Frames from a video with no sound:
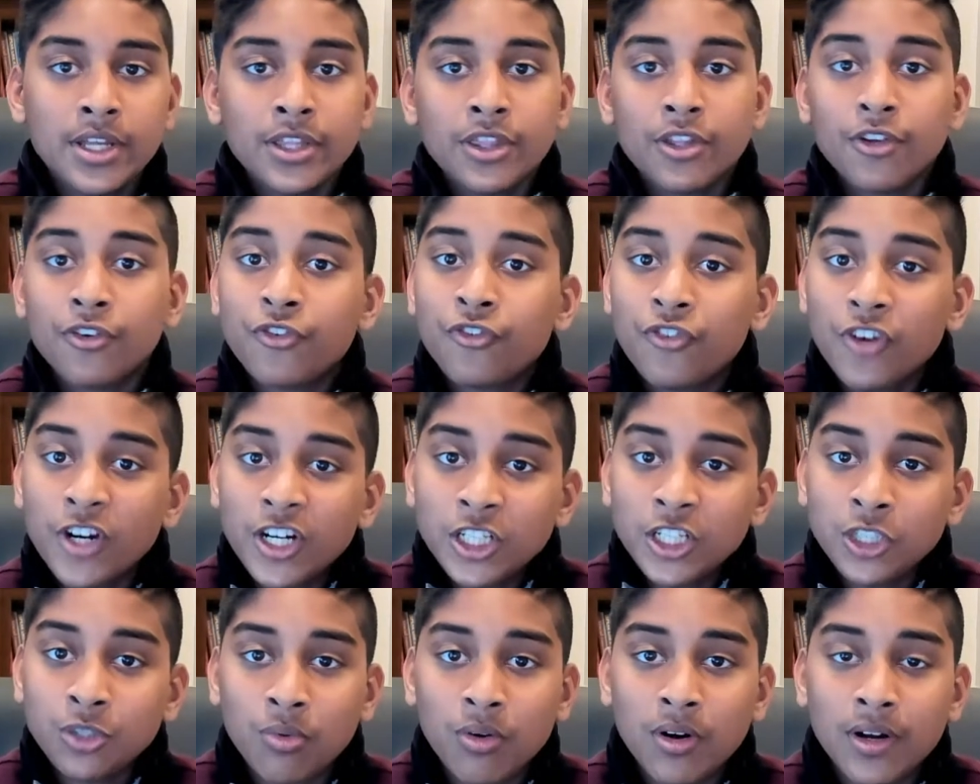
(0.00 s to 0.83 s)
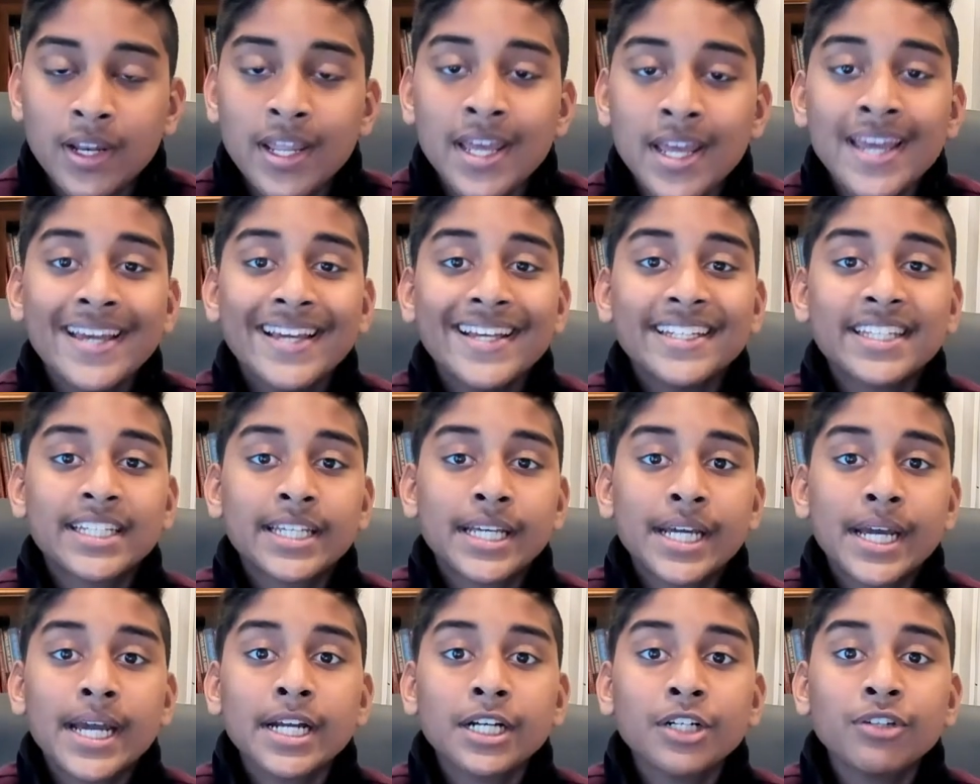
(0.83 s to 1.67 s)
The first one is
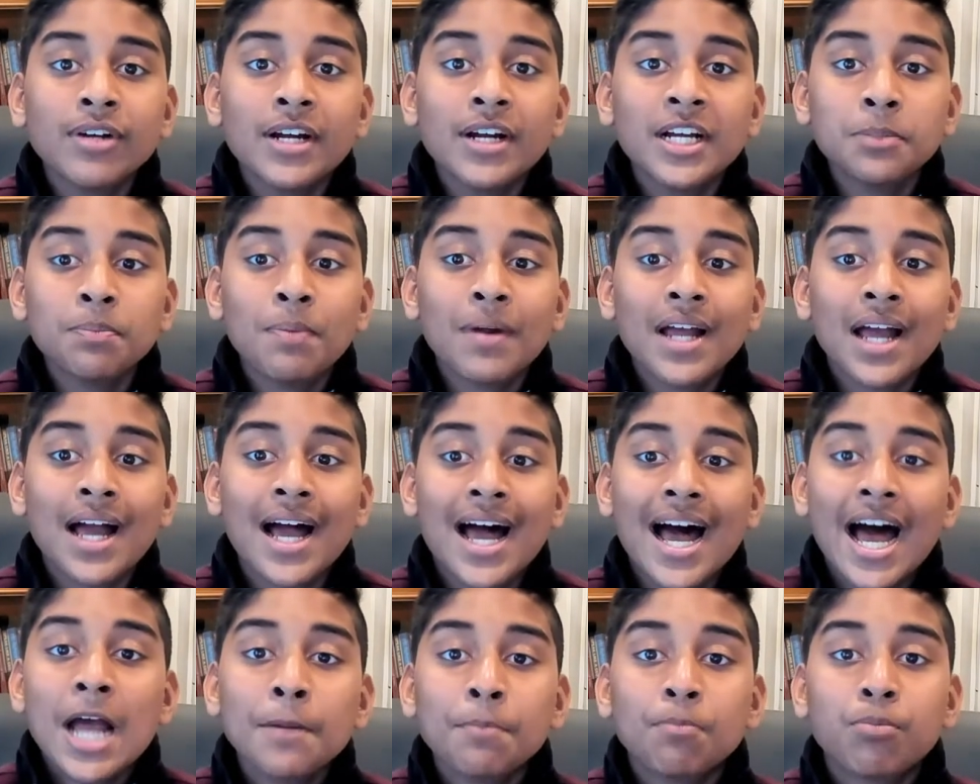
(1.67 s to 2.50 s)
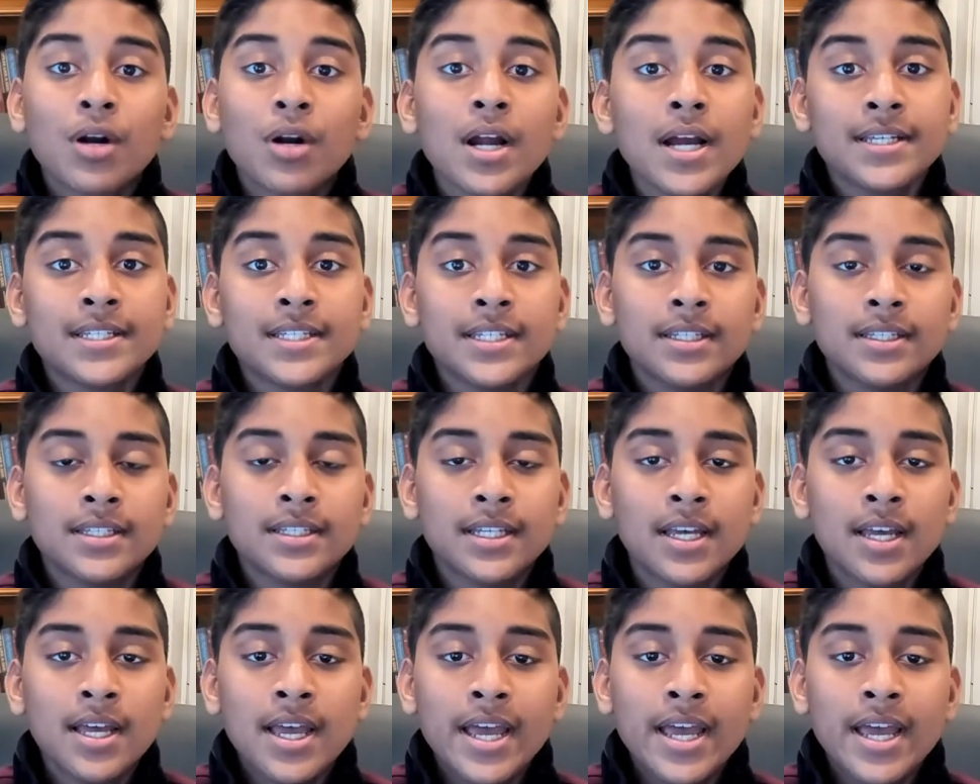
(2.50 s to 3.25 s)
characterized by high prices,